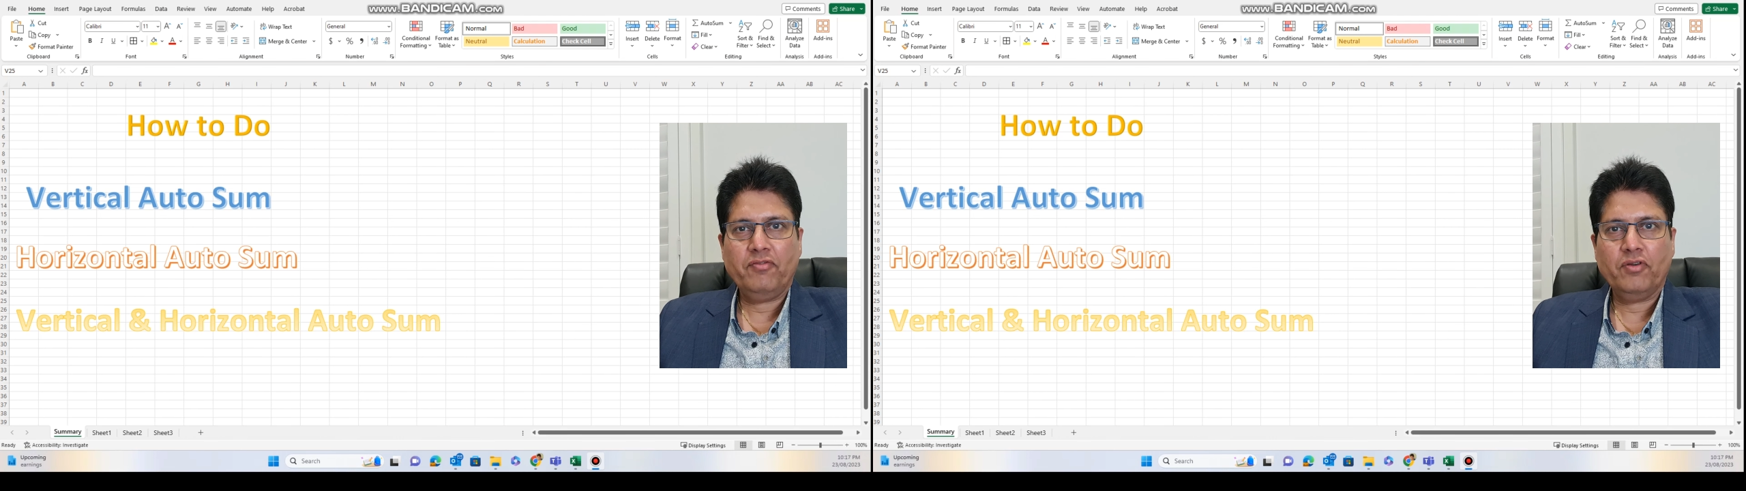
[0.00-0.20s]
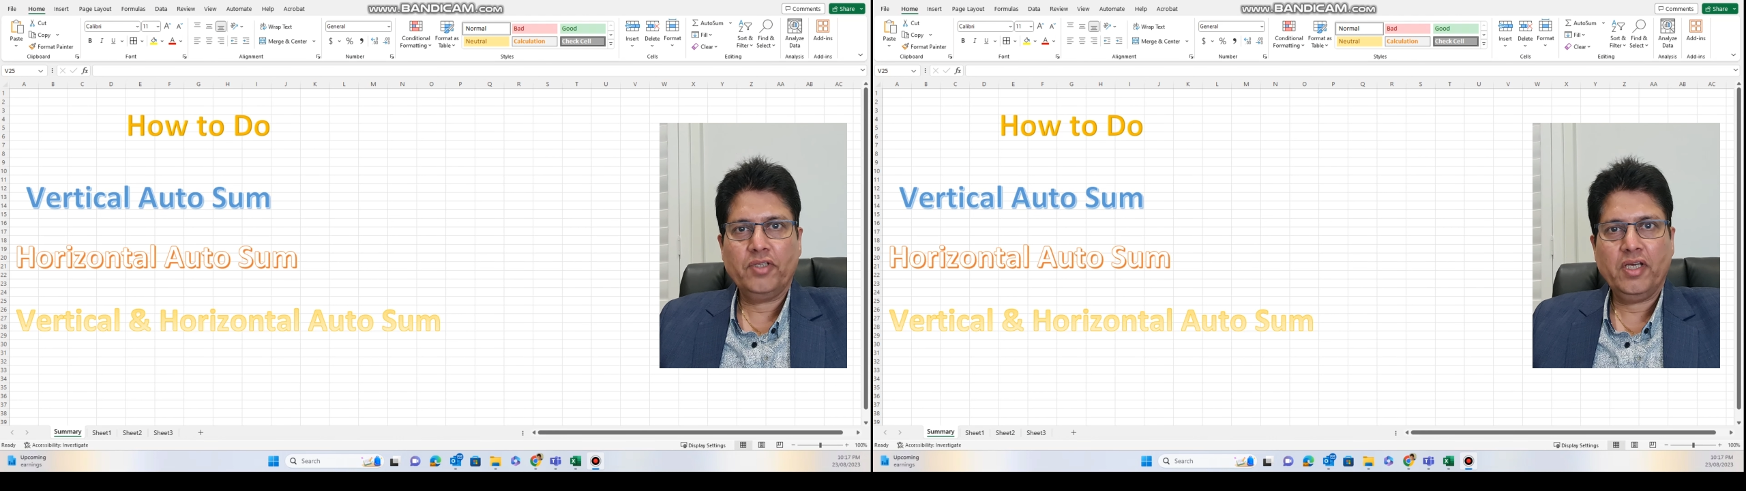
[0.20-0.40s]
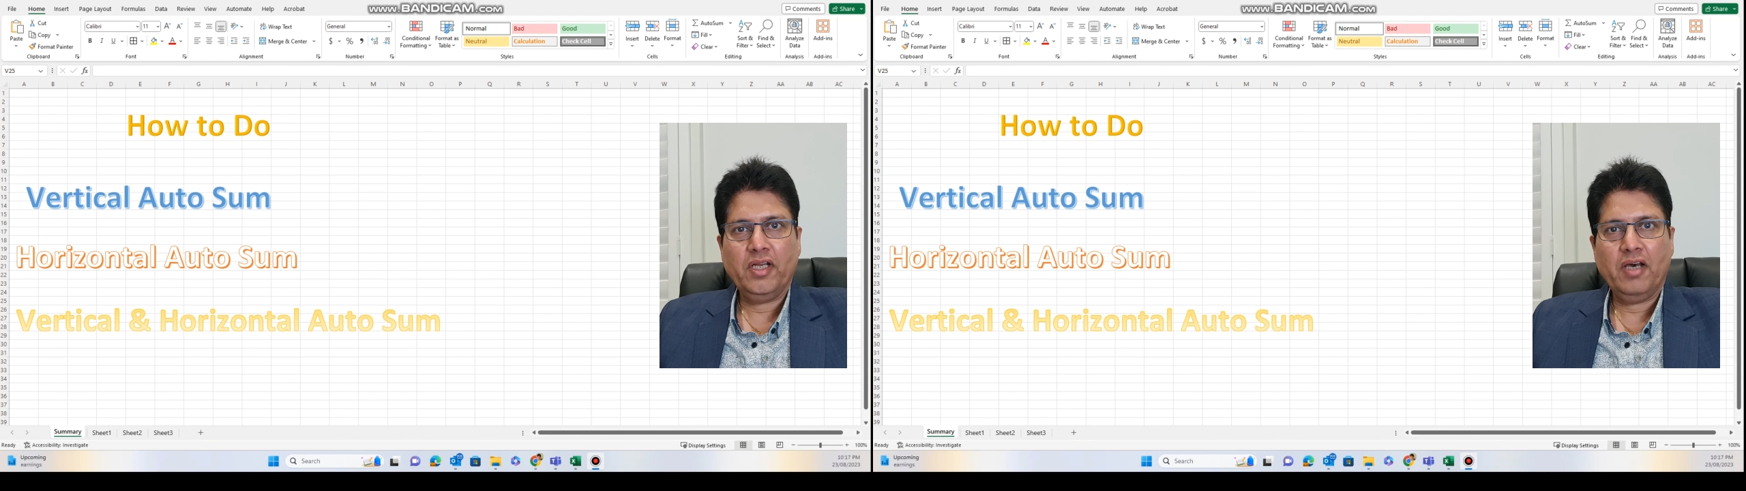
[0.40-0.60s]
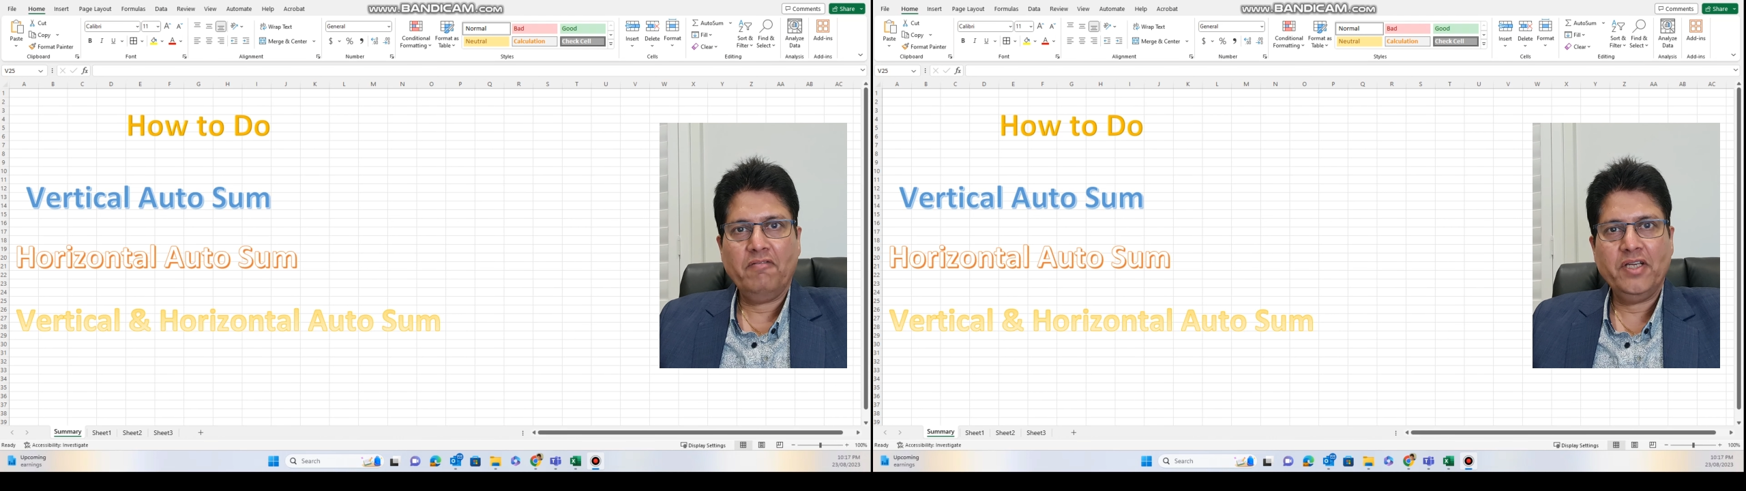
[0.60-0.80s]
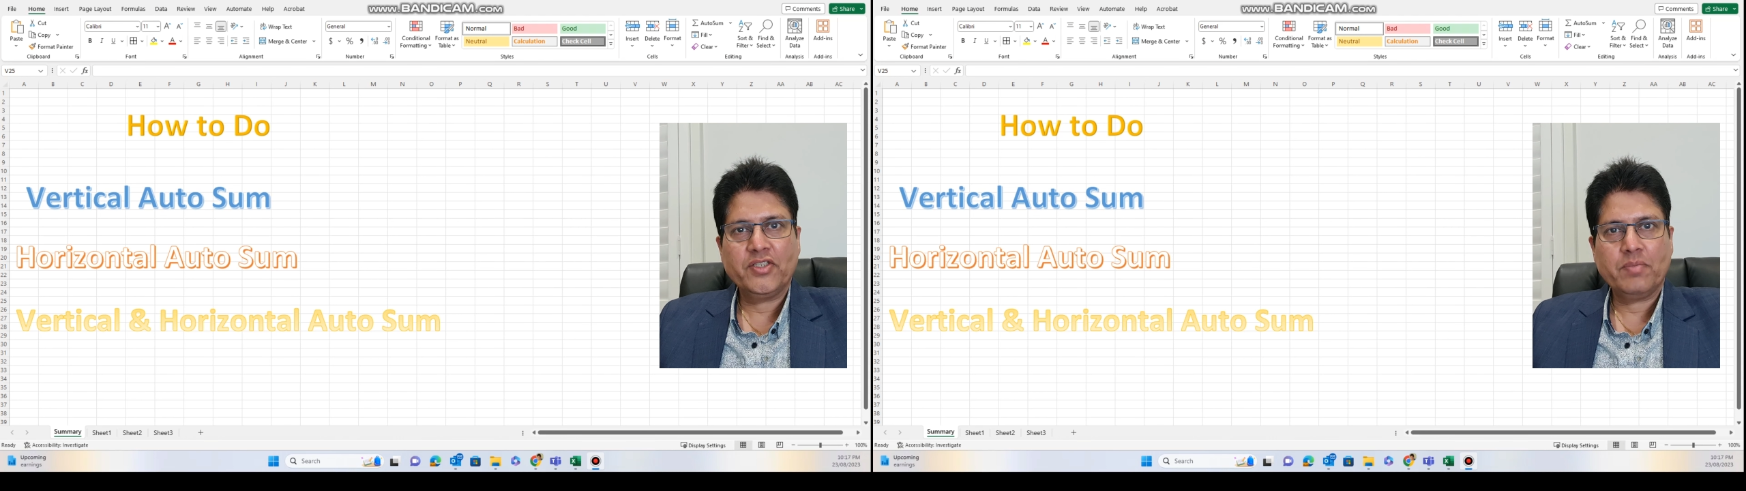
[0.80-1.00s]
for their
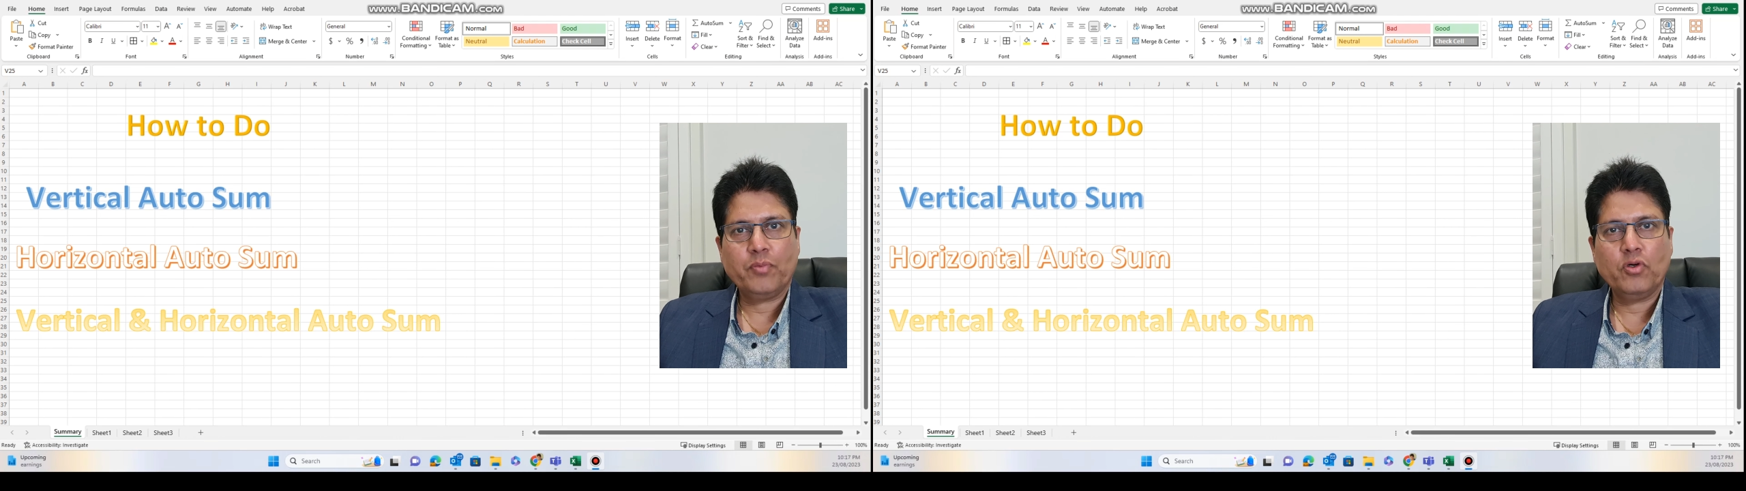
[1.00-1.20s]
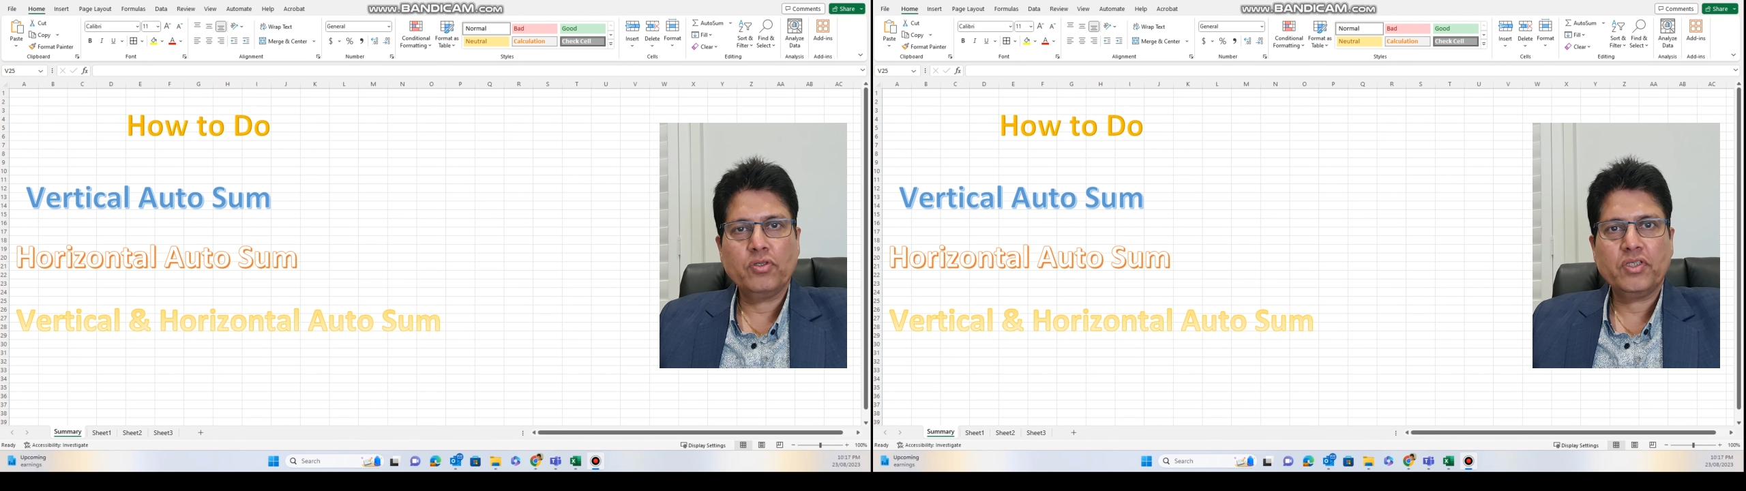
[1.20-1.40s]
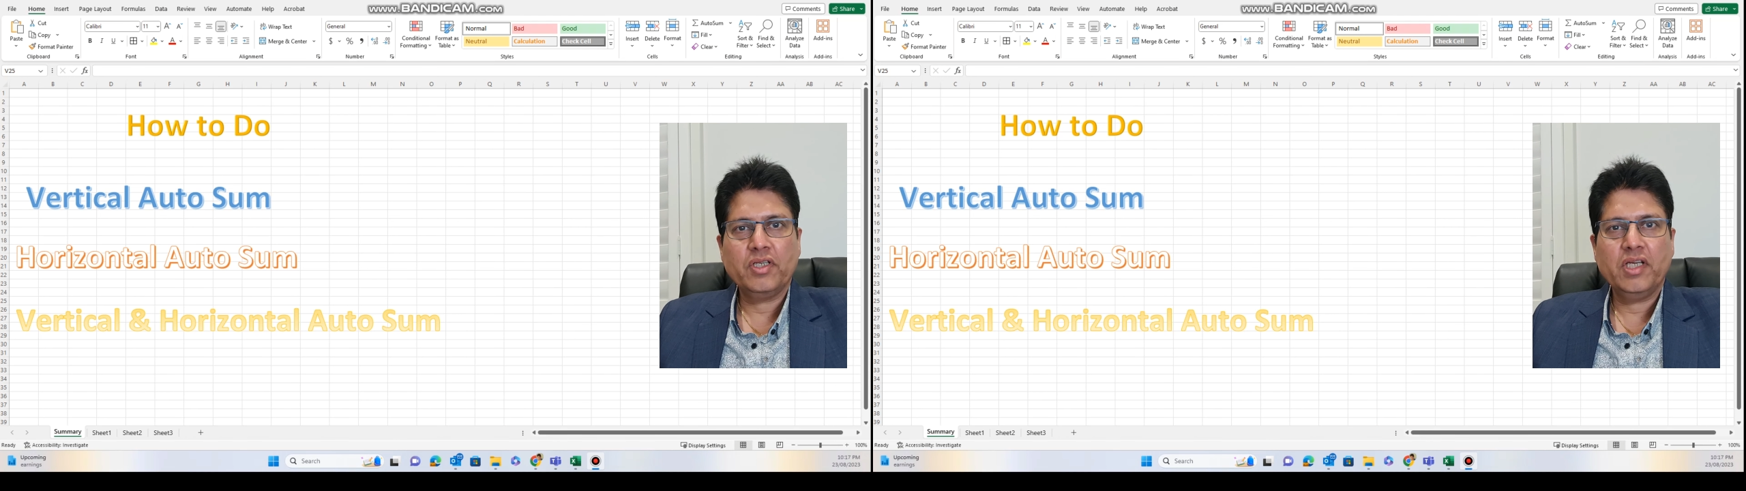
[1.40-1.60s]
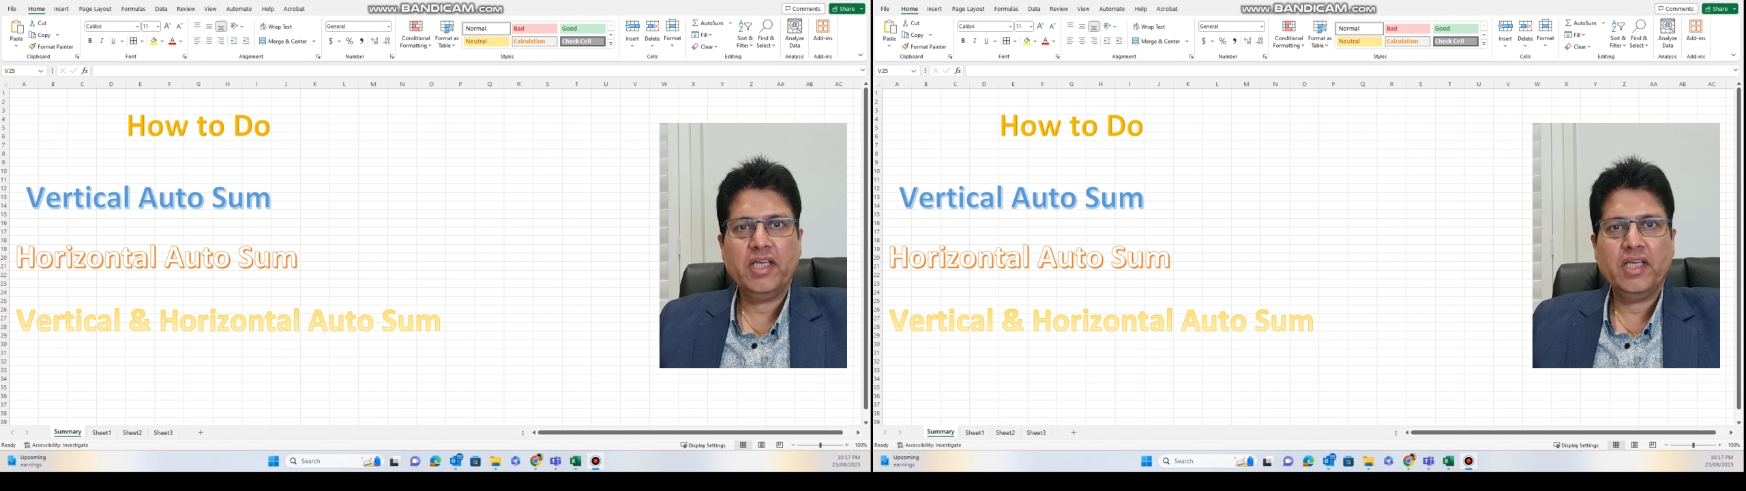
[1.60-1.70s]
love and support.